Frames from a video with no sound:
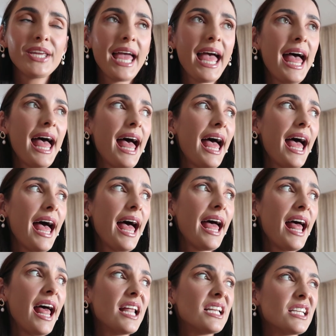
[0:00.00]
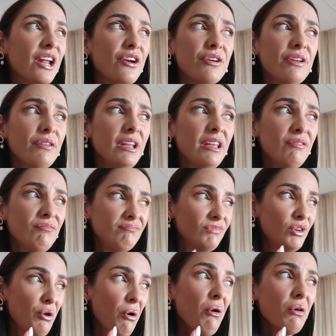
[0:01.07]
And I don't
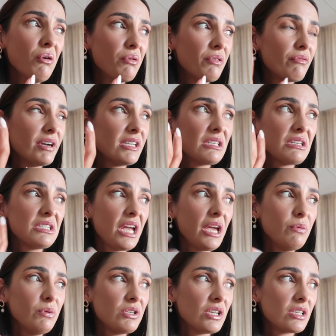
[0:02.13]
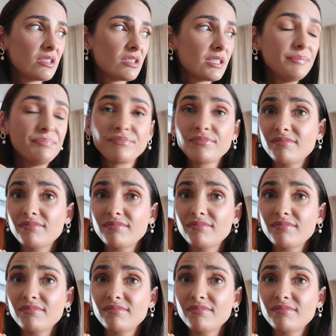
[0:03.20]
even know, the rest of the day we just